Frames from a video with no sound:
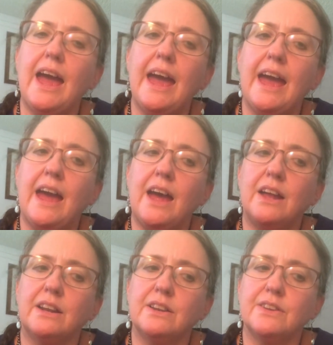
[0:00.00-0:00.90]

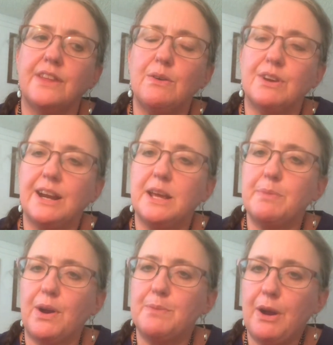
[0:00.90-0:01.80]
And they were getting
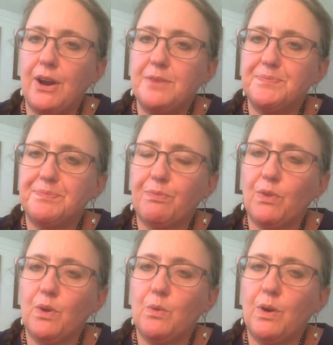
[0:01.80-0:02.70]
beriberi.
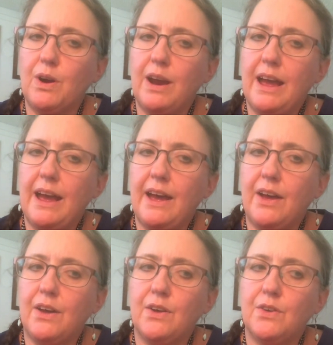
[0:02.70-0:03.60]

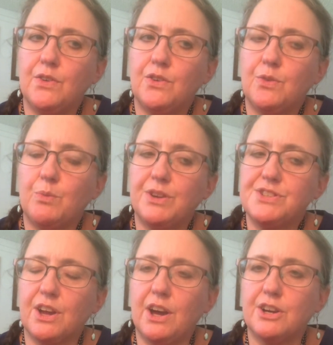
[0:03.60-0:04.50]
Whereas once
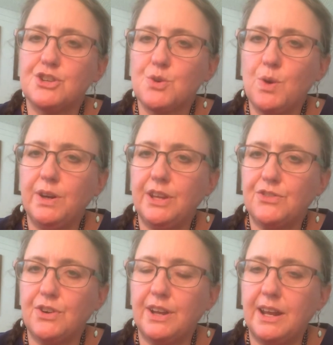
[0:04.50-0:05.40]
they got on shore, they
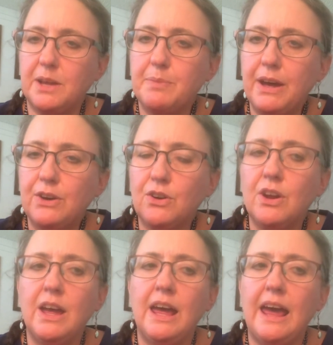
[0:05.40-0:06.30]
started getting better,
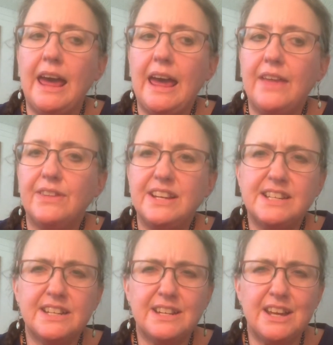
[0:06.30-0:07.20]
and they
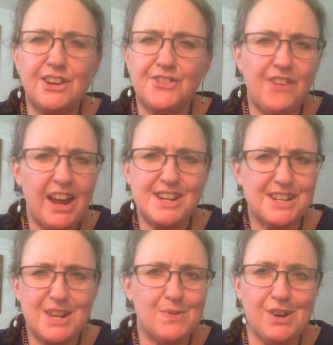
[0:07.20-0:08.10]
didn't infect
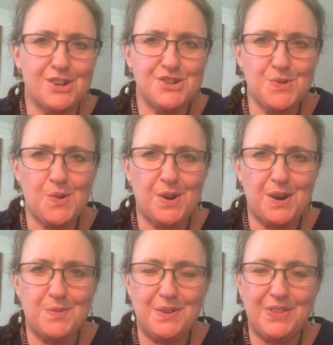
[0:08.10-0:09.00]
anyone on
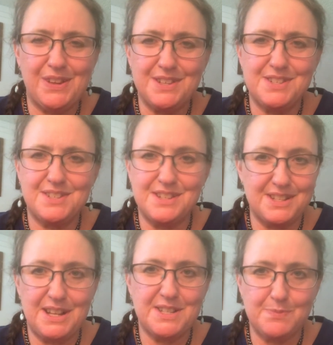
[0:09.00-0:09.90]
shore with this
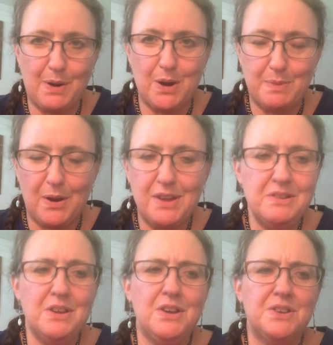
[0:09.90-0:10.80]
disease of beriberi.
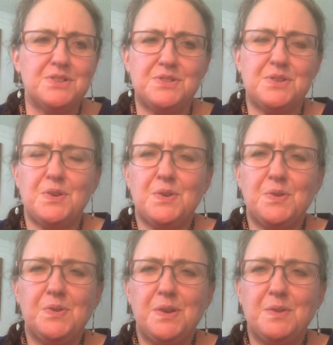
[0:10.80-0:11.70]

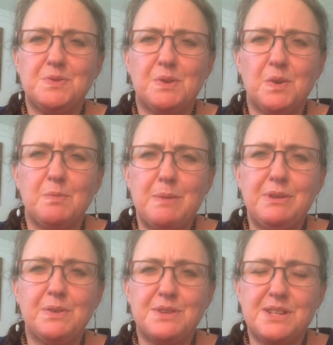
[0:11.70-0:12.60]
So he was wondering, well, maybe
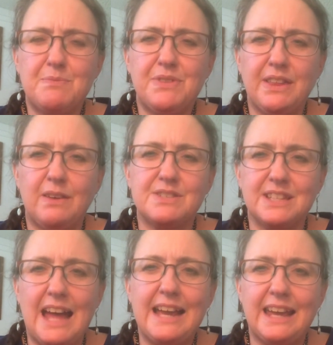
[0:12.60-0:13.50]
there was something that was
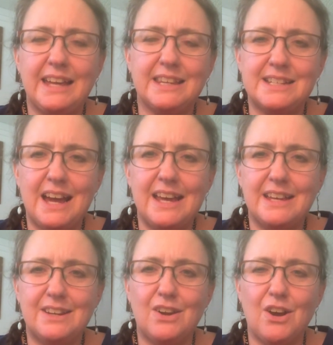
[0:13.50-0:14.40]
lacking in the
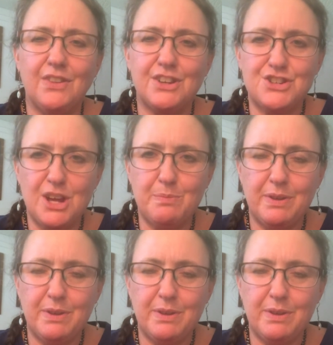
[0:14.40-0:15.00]
diet on the ship